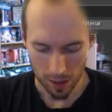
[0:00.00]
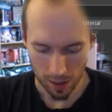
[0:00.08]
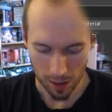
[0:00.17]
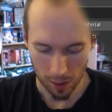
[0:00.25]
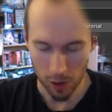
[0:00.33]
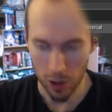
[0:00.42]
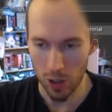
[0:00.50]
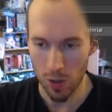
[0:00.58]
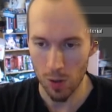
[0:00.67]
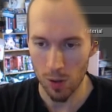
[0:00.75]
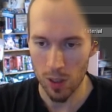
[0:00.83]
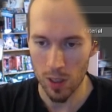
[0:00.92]
I'll just
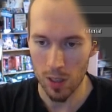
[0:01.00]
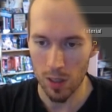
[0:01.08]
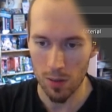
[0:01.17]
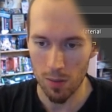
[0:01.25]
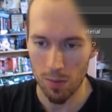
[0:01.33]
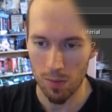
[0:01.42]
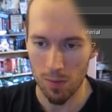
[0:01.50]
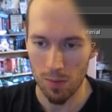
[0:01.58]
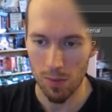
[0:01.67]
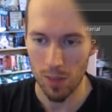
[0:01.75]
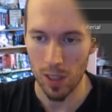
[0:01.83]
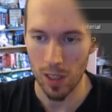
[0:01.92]
call this
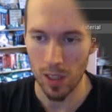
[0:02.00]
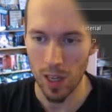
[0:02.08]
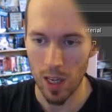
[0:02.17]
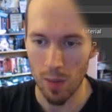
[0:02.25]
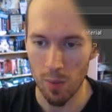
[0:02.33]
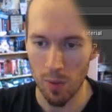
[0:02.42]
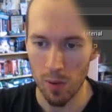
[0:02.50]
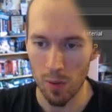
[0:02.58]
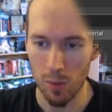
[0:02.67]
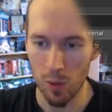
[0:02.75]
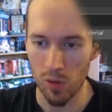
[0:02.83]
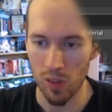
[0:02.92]
in-game
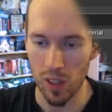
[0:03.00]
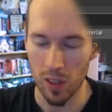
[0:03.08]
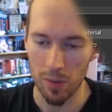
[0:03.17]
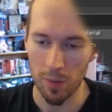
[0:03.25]
movie.